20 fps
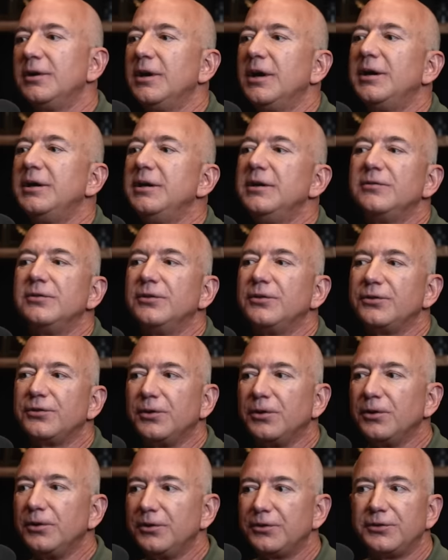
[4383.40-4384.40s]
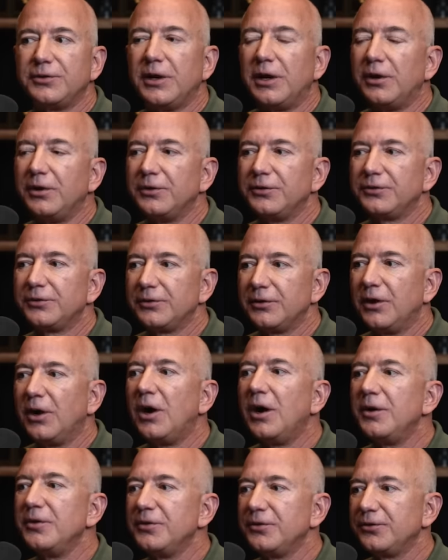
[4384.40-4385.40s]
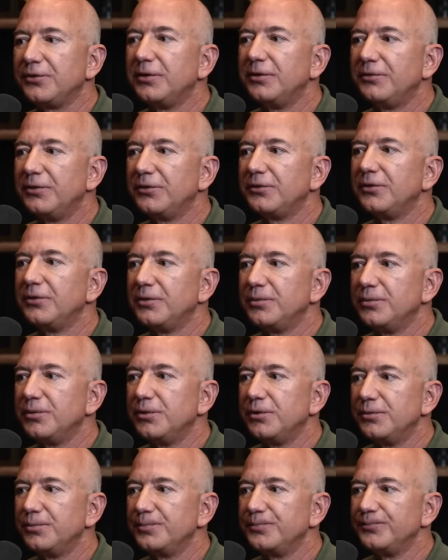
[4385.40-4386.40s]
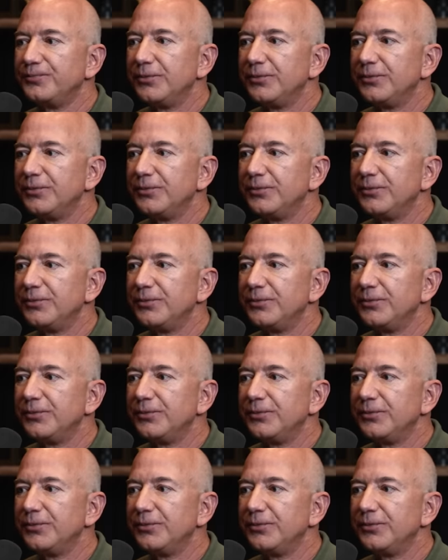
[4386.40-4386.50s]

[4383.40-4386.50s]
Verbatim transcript: and even solar cells on the surface of the moon.